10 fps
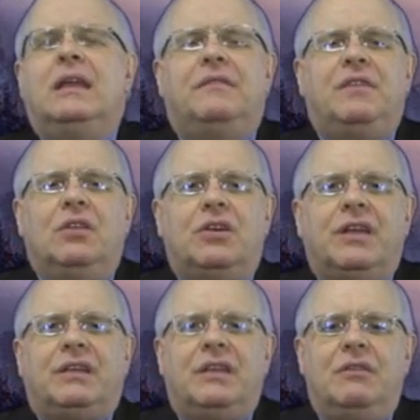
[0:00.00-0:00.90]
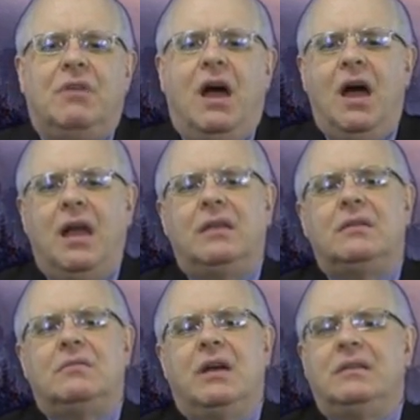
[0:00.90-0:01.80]
If you look at
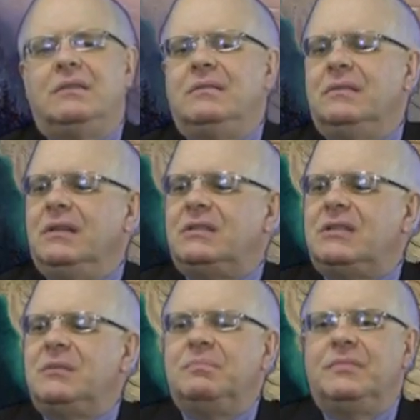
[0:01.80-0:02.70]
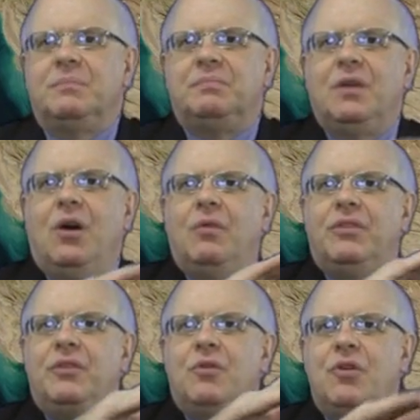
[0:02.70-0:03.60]
Iran, right, it's
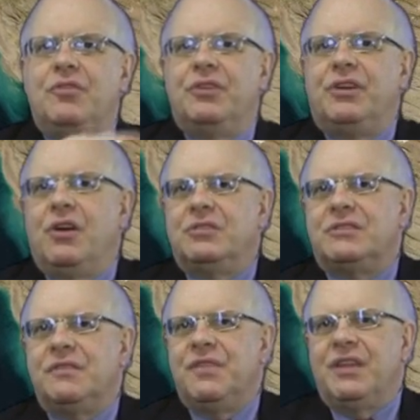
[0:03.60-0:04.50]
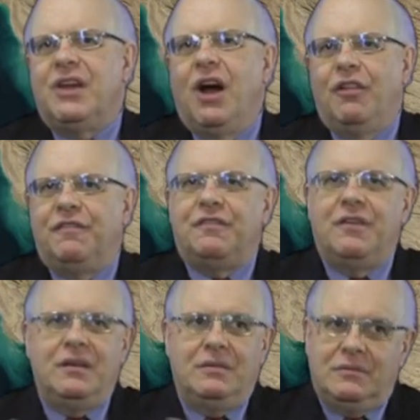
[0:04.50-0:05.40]
the northern coast of the Gulf,
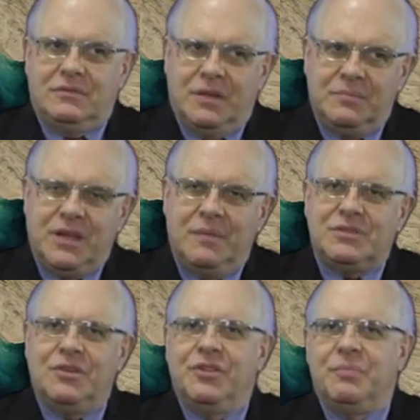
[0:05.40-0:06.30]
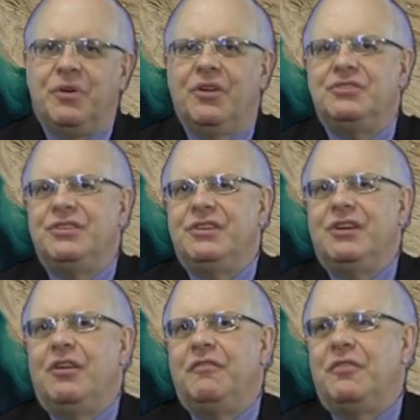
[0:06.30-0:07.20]
right, sometimes called the Persian
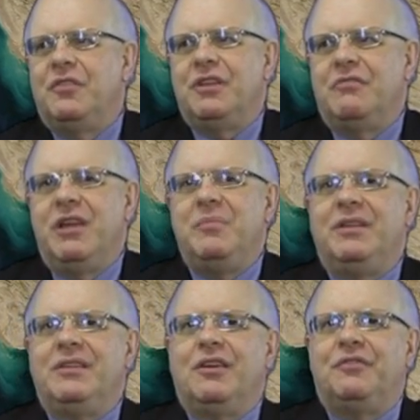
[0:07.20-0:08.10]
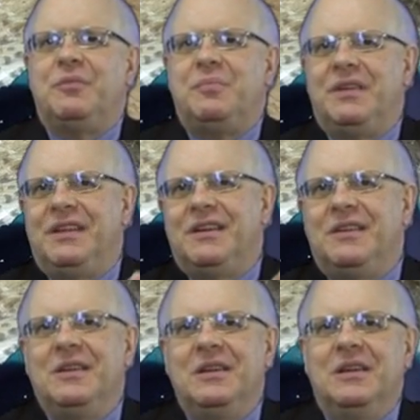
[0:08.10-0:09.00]
Gulf or the Arabian Gulf, depending
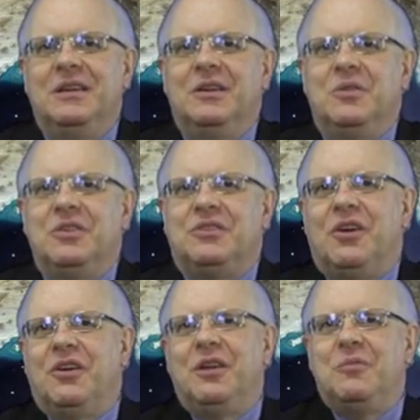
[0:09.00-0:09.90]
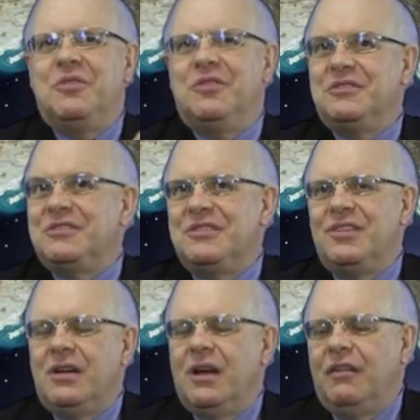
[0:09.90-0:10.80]
on who you're talking with, or
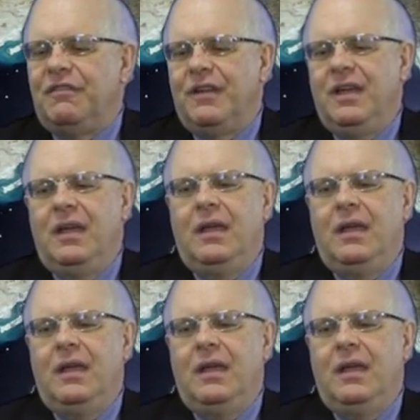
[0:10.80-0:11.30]
just the Gulf.